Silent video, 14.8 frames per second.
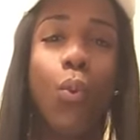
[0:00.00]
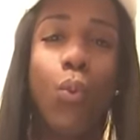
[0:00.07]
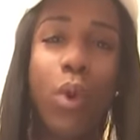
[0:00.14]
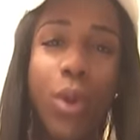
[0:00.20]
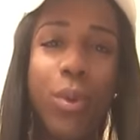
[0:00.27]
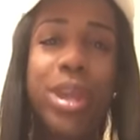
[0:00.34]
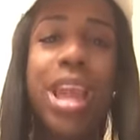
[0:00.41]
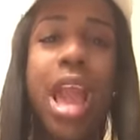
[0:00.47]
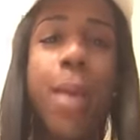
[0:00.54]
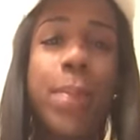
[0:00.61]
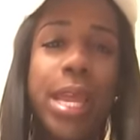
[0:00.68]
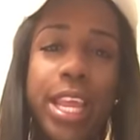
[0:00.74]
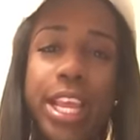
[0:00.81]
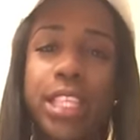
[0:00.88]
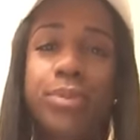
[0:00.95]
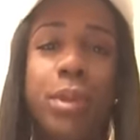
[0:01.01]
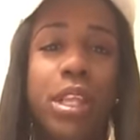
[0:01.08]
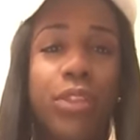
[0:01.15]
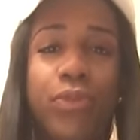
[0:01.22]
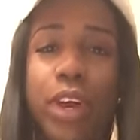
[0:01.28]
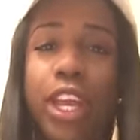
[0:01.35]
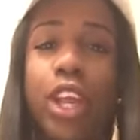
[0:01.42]
when we got back to his
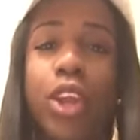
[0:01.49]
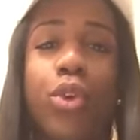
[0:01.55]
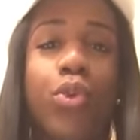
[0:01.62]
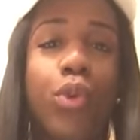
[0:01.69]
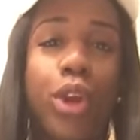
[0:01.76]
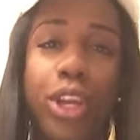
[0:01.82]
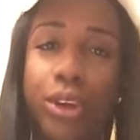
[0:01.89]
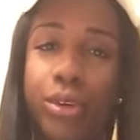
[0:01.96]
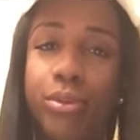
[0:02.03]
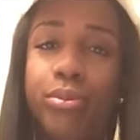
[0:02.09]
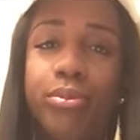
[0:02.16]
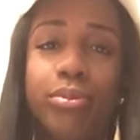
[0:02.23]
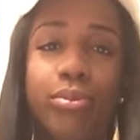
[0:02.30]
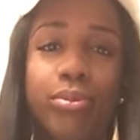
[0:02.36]
motherfucking crib,